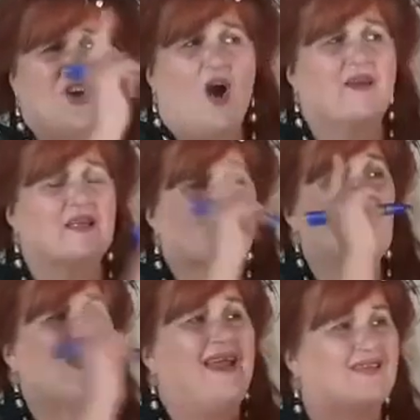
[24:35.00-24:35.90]
God has
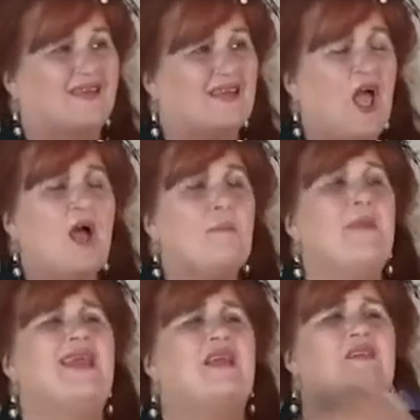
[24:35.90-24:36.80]
created,
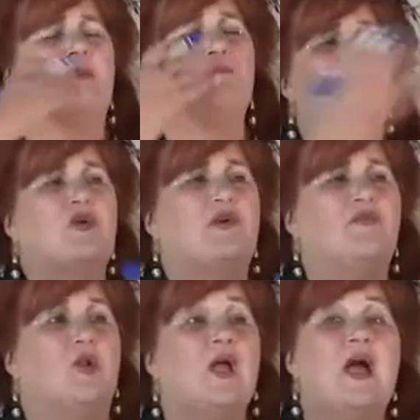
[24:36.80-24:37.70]
making them
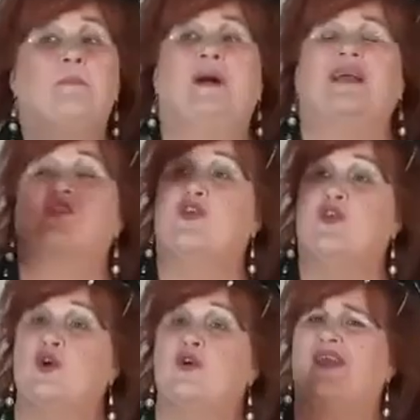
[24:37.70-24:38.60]
beautiful. But
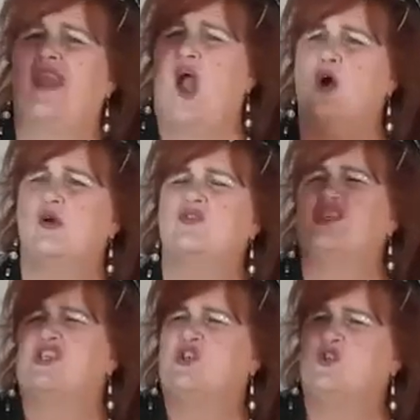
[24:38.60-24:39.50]
through their own
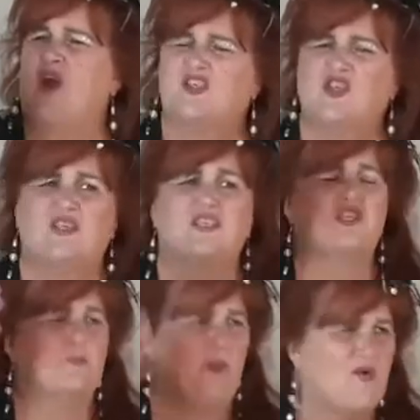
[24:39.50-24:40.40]
destruction
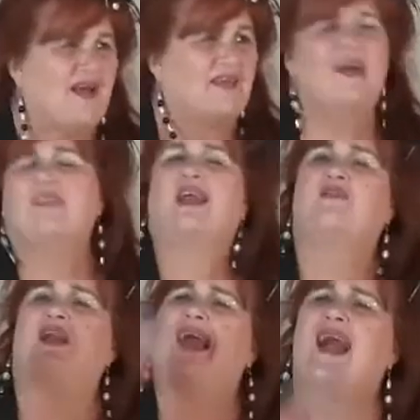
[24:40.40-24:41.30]
spirit, they
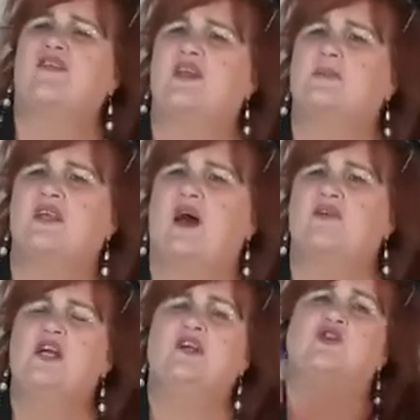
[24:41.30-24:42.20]
have allowed
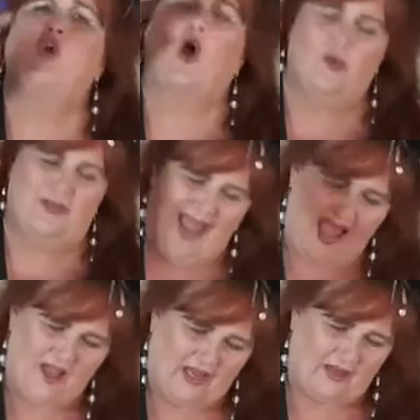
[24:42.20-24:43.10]
themselves to go
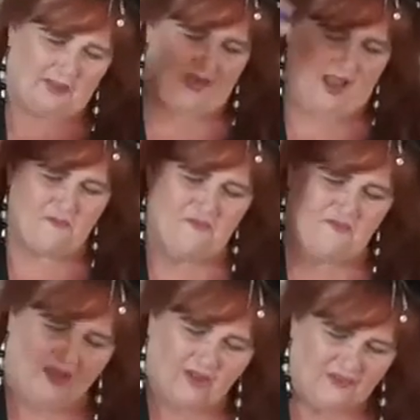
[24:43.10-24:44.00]
down and become
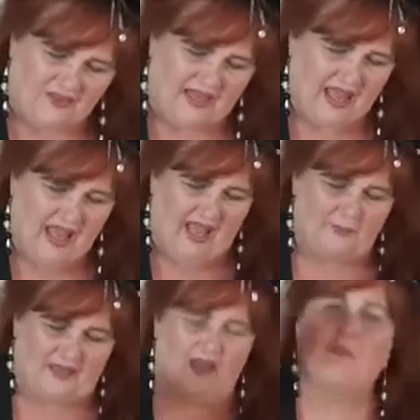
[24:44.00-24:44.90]
filthy
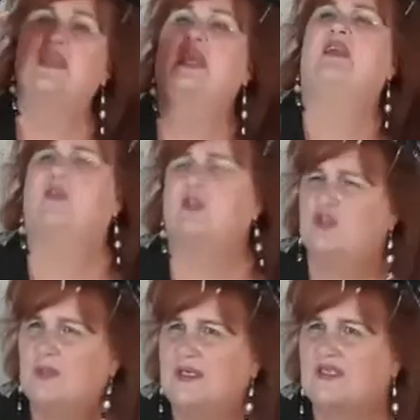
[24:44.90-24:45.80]
and become
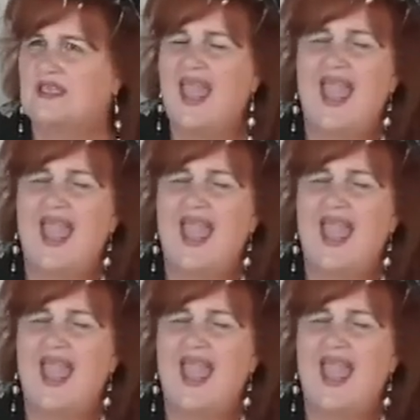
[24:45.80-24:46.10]
evildoers.